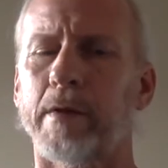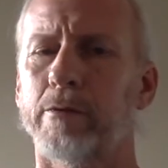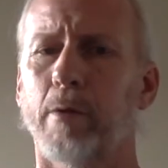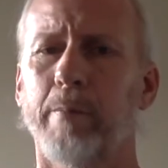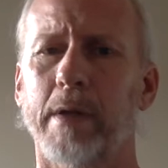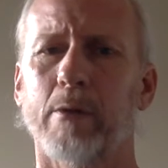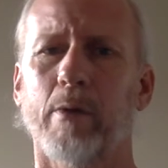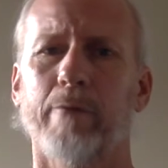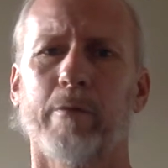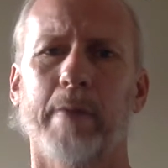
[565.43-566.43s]
So
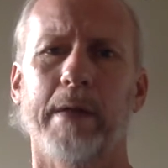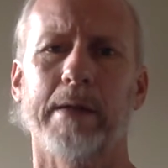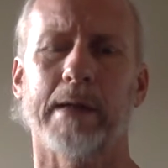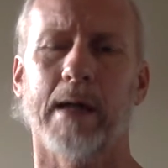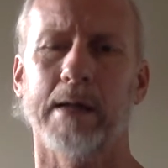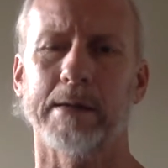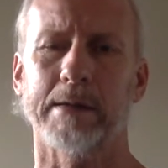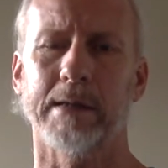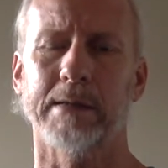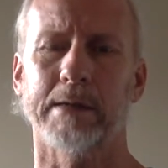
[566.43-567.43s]
Bitcoin for me, in the
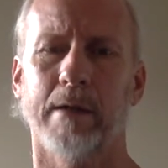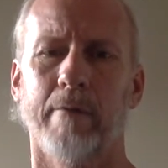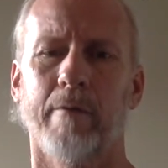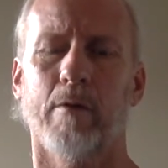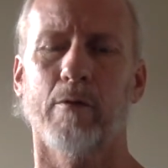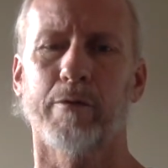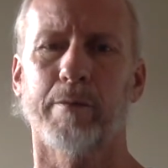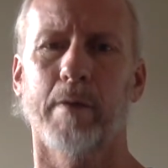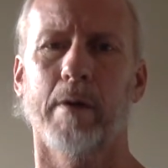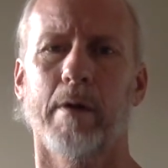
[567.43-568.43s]
consciousness of the whole
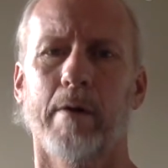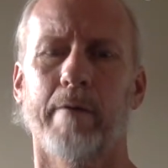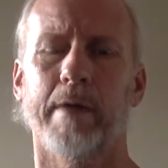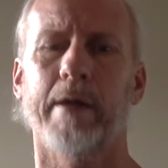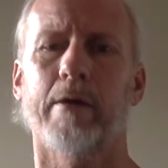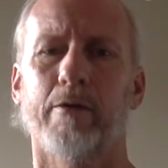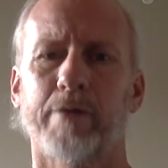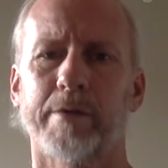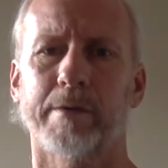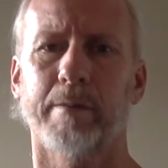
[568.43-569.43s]
of the
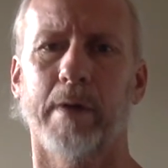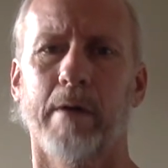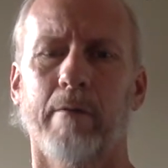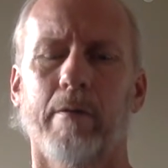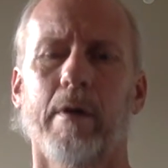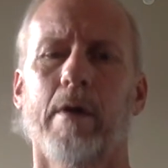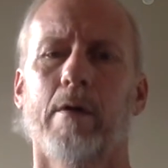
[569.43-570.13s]
ecosystem of